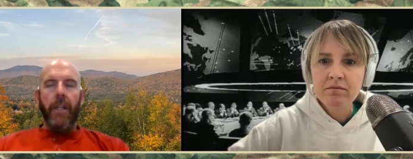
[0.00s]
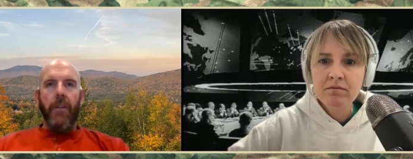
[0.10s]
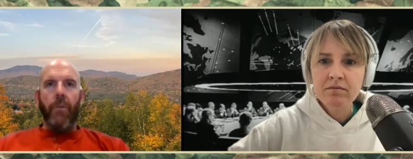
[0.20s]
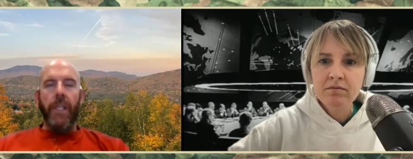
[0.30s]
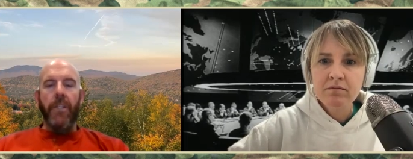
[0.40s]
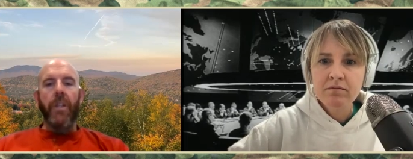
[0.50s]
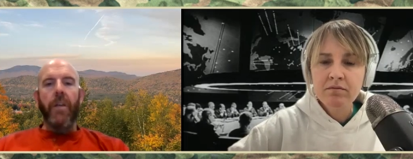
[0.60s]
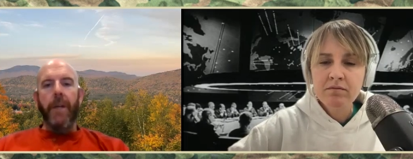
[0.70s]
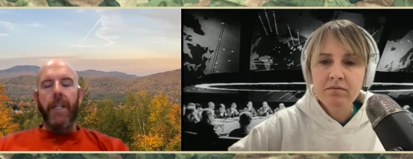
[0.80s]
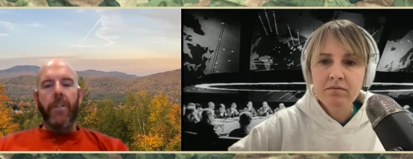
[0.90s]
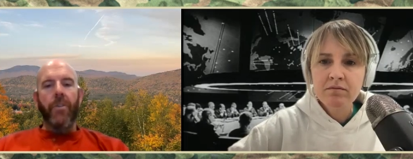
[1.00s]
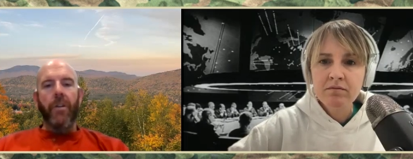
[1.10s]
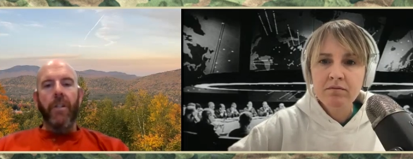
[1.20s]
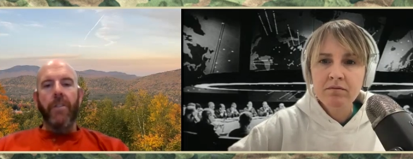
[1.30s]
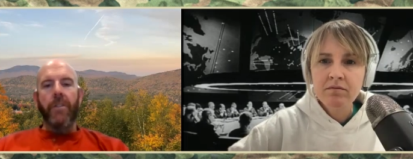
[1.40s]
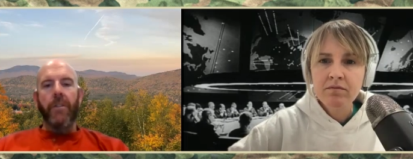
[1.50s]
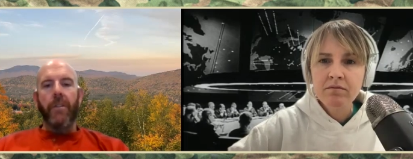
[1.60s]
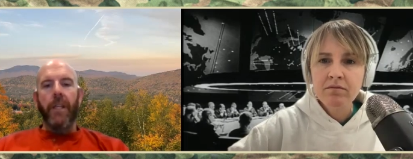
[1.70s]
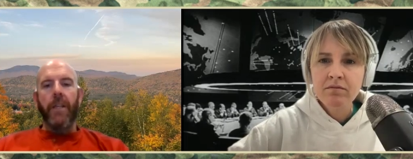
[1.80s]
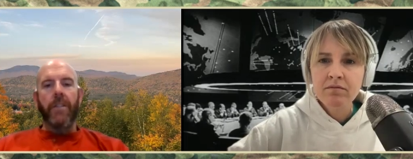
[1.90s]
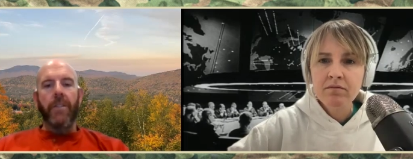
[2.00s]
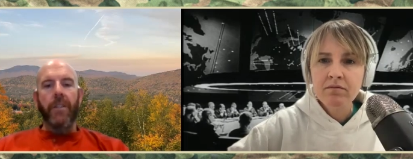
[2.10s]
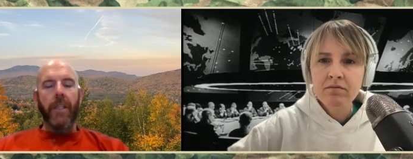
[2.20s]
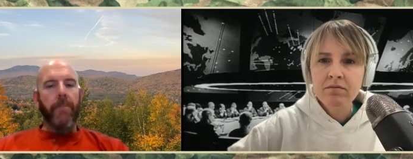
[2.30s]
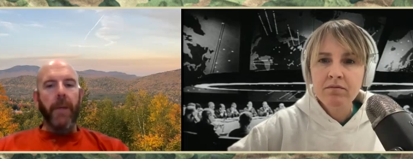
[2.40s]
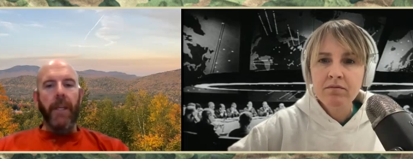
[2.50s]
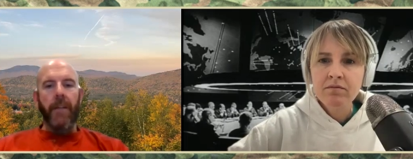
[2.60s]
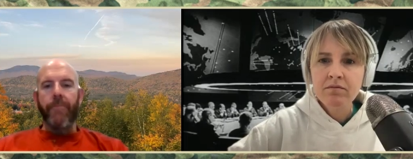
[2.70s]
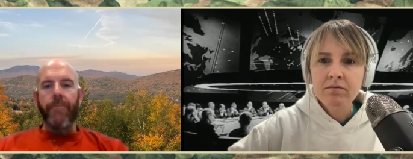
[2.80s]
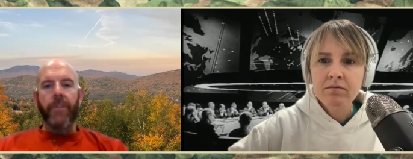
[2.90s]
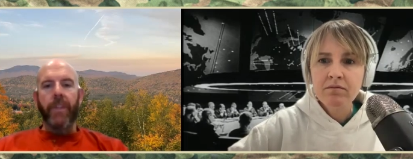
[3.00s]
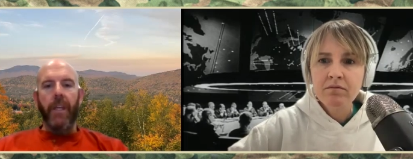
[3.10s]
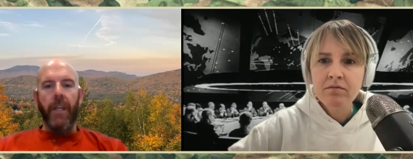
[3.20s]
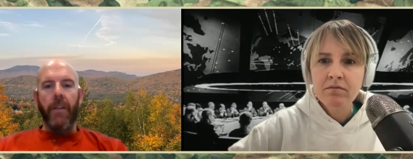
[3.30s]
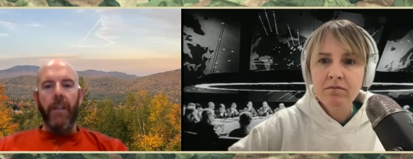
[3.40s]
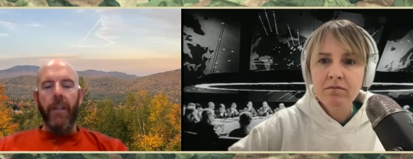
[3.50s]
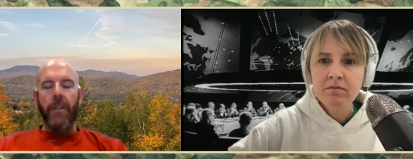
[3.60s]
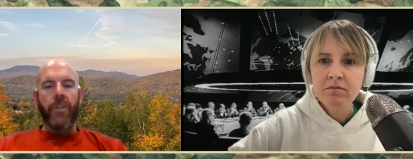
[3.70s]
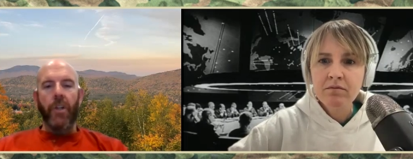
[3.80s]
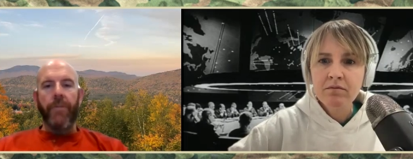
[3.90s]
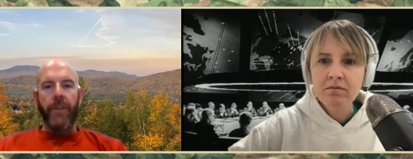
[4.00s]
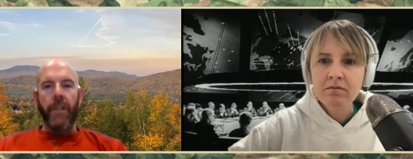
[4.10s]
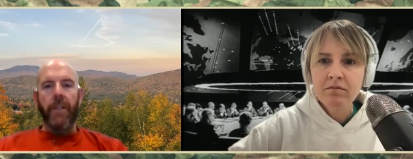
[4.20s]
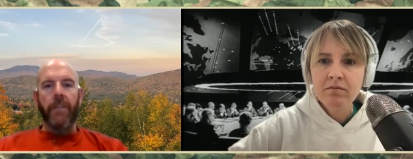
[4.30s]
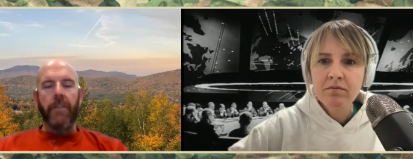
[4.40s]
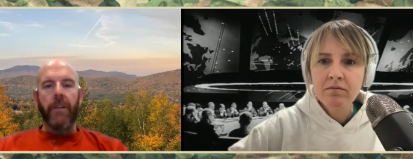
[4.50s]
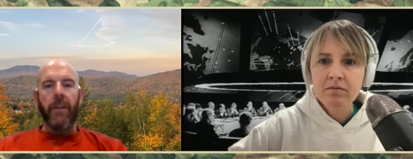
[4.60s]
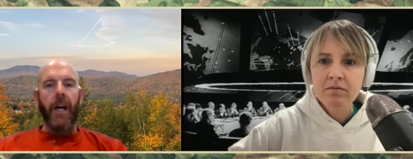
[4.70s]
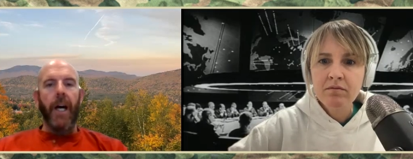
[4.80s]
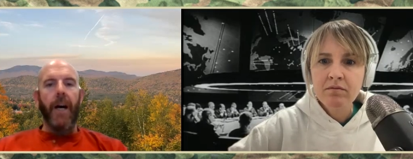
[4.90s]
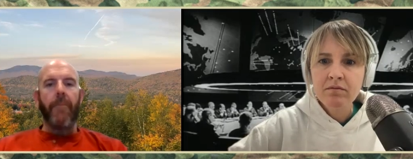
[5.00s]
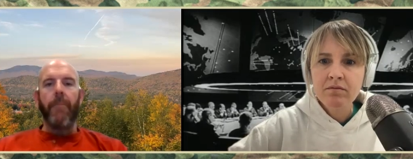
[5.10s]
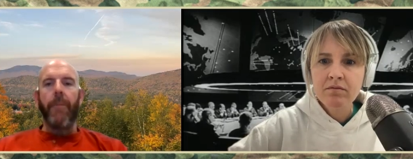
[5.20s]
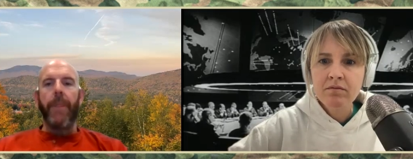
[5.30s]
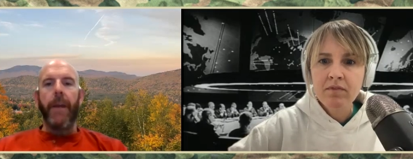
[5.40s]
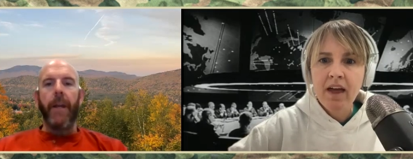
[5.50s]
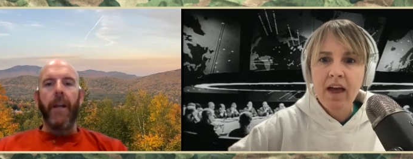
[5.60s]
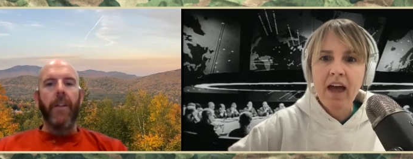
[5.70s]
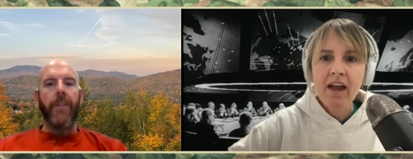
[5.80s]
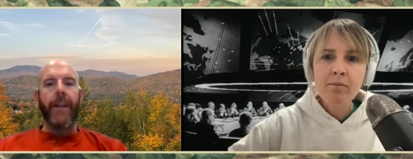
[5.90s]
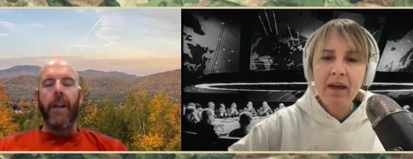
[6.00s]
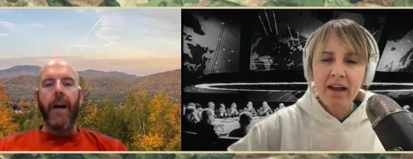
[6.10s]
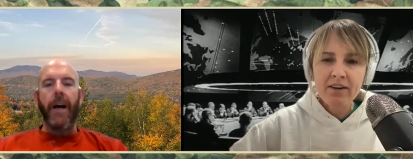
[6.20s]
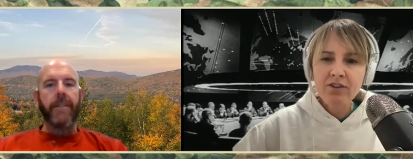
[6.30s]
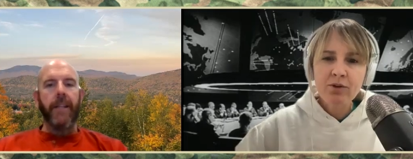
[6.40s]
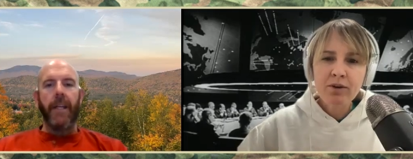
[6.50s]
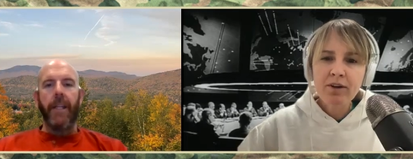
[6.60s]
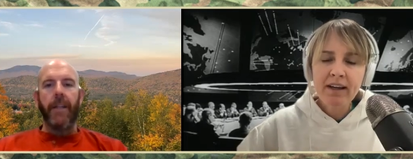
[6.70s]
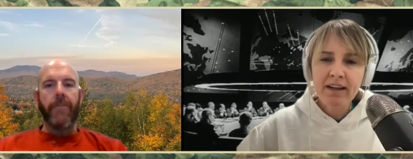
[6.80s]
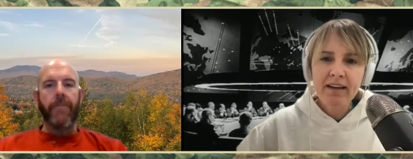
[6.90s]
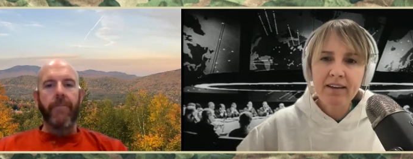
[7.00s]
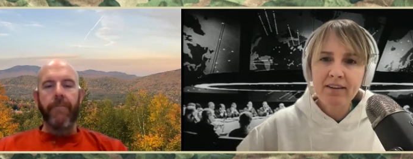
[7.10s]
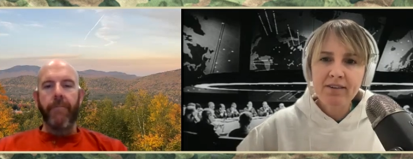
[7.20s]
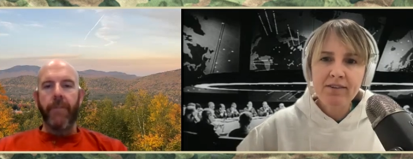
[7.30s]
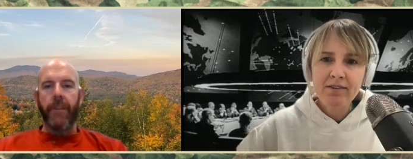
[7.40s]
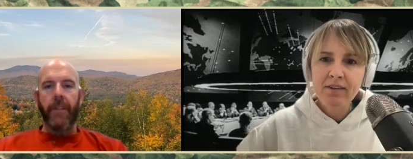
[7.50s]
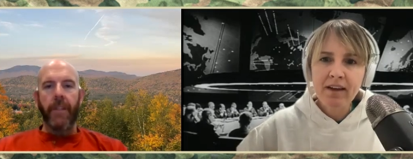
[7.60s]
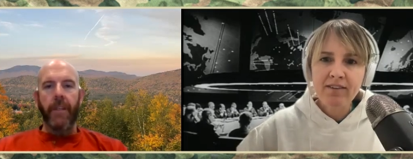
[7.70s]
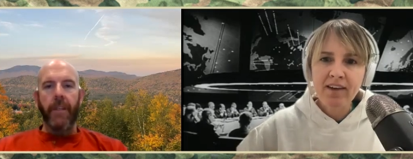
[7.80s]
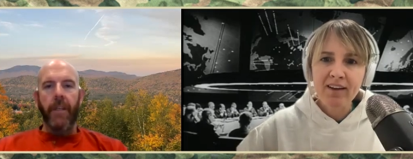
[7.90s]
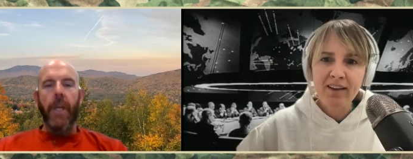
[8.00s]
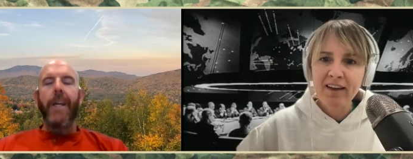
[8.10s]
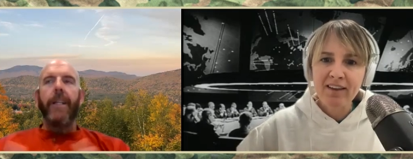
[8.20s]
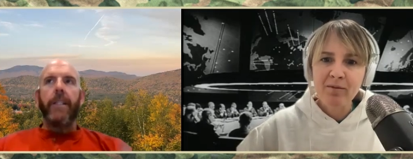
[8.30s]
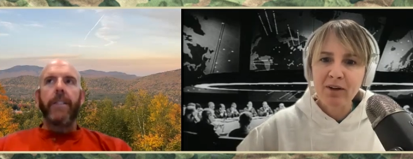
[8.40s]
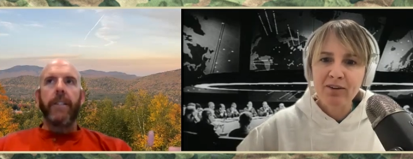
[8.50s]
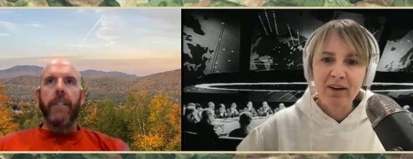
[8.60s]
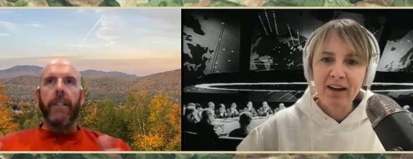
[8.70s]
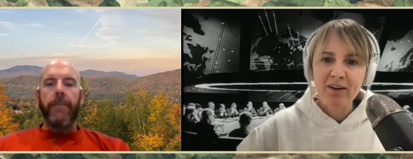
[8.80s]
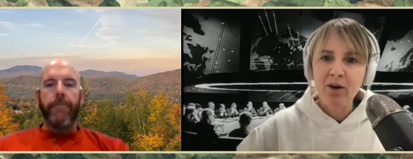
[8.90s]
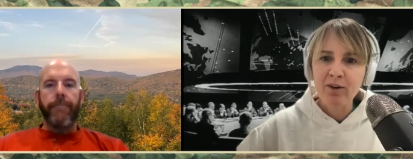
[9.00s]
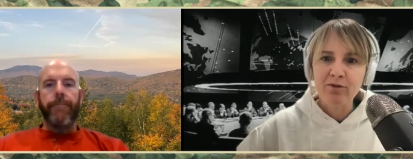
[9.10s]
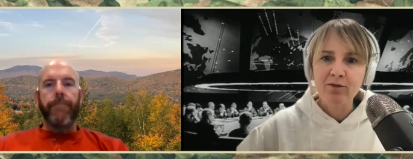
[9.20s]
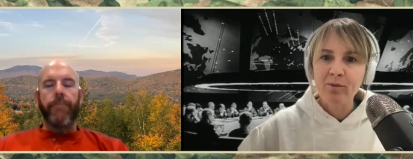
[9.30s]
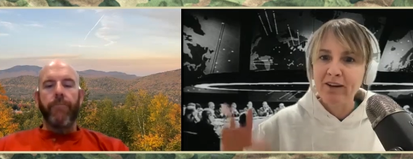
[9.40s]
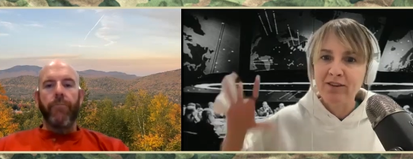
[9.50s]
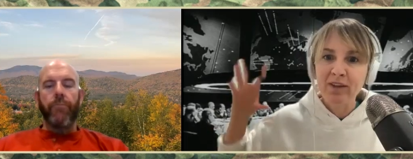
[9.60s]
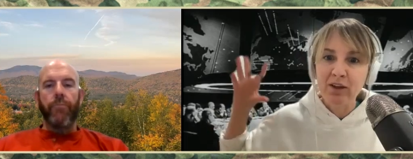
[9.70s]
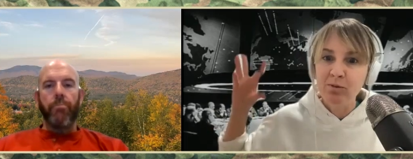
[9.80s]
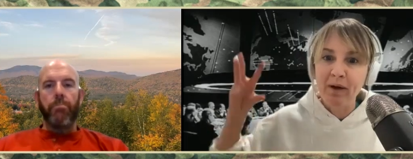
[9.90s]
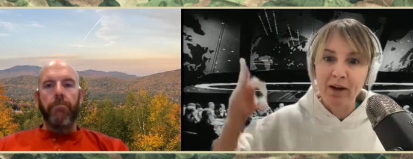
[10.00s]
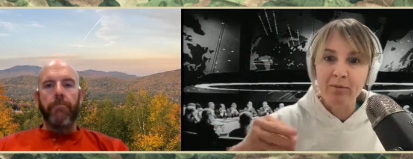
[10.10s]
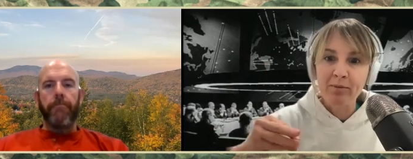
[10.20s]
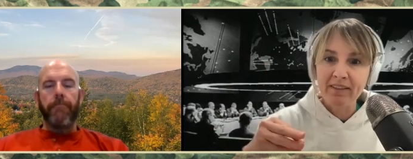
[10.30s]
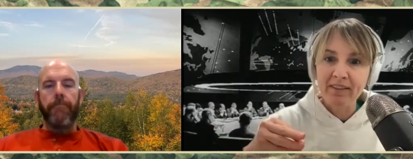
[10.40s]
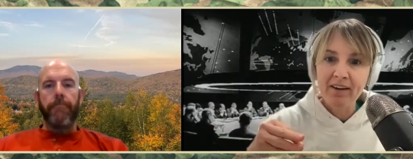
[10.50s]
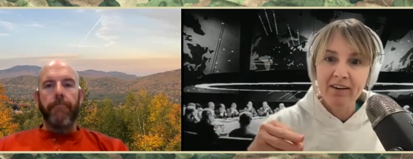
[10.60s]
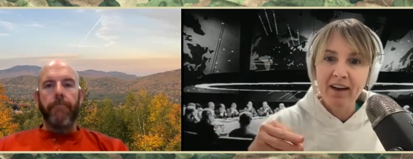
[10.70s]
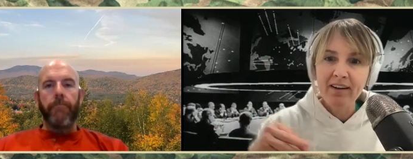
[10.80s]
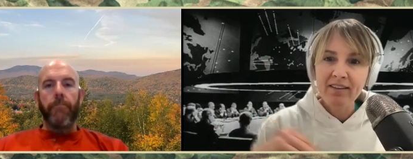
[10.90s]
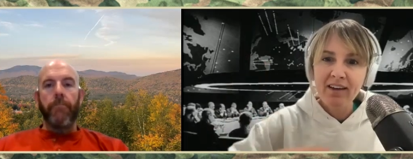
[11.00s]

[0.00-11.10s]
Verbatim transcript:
Speaker 1: when they do their mandatories, they're sleeping in dirt fields. A
Speaker 2: mandatory is, it's kind of like in the military getting called to formation, like you better be there kind of